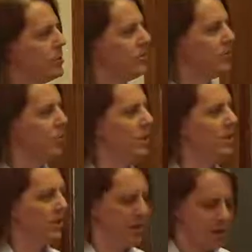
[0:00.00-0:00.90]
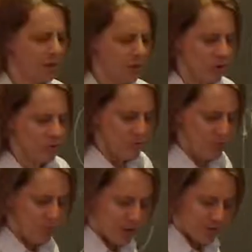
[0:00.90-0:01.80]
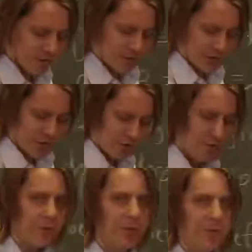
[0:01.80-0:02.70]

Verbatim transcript: as the weight. So let's think about the kinetics,